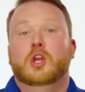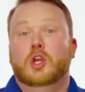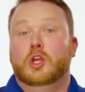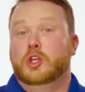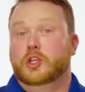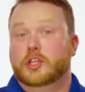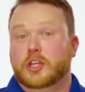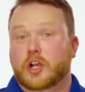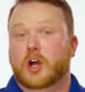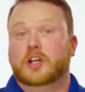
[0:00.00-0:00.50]

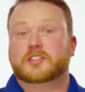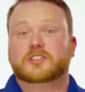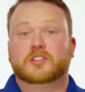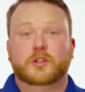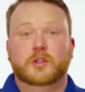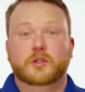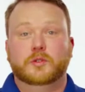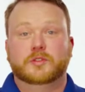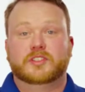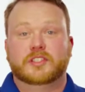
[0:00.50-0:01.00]
You can also
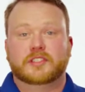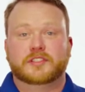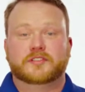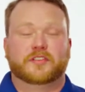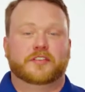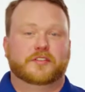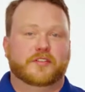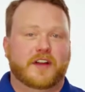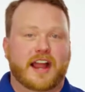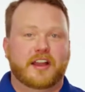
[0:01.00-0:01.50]
use this
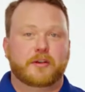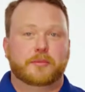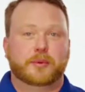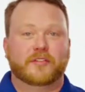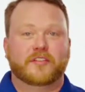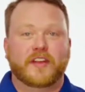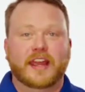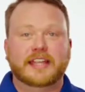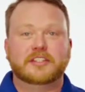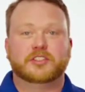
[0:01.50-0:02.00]
for fire
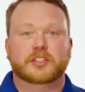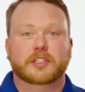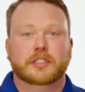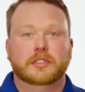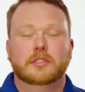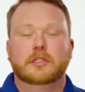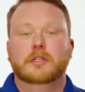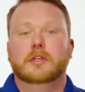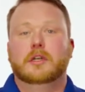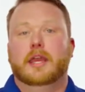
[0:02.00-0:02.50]
prevention
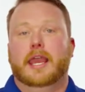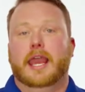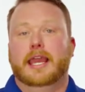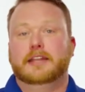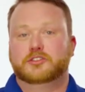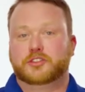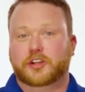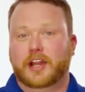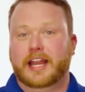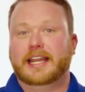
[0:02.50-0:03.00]
and
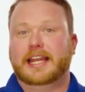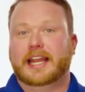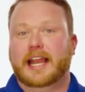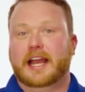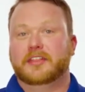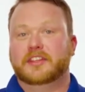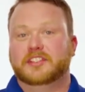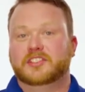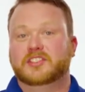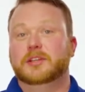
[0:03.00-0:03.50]
training
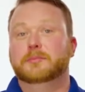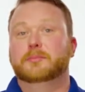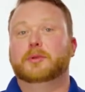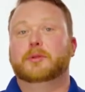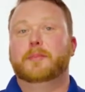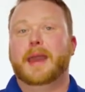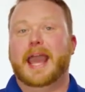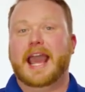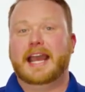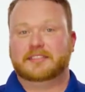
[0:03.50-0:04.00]
on the simple
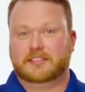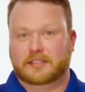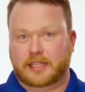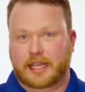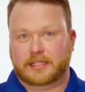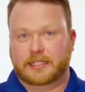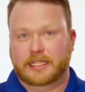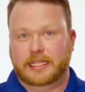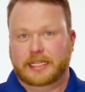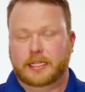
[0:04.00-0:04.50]
pass
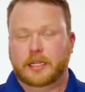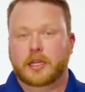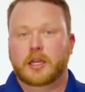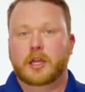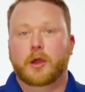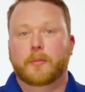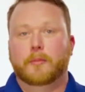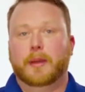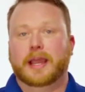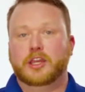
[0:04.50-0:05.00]
technique
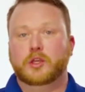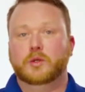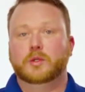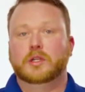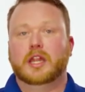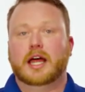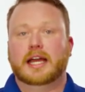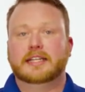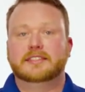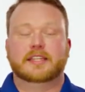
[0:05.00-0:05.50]
by
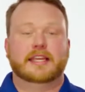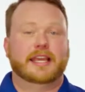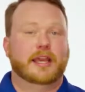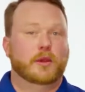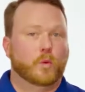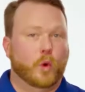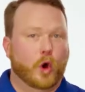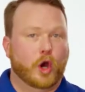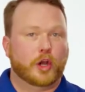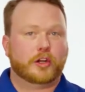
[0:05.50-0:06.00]
utilizing a
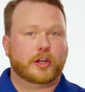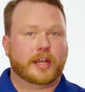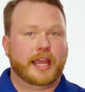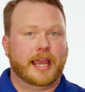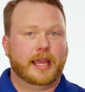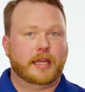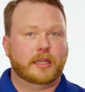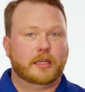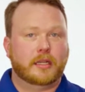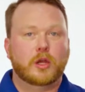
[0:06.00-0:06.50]
water
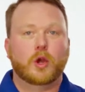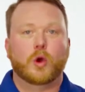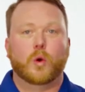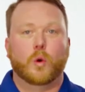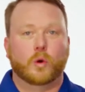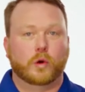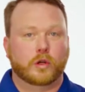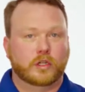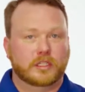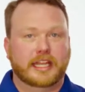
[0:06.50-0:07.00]
can
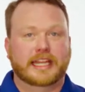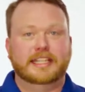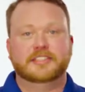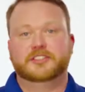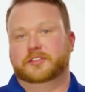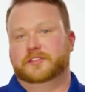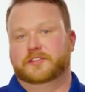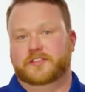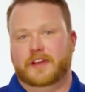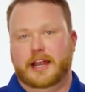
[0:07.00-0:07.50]
or a
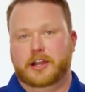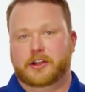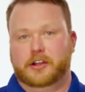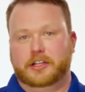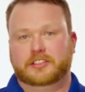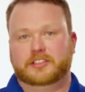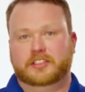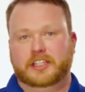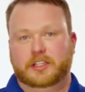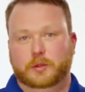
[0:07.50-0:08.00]
laser fire
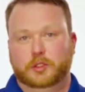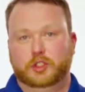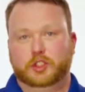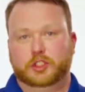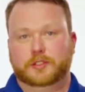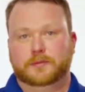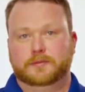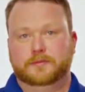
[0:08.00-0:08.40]
extinguisher.